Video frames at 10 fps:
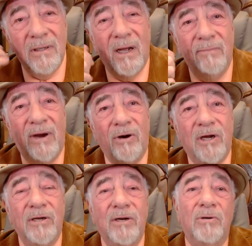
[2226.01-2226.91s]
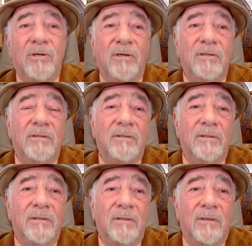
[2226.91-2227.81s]
America no good,
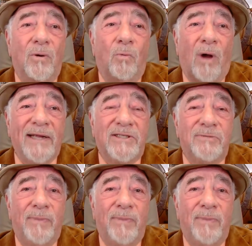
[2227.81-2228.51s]
whites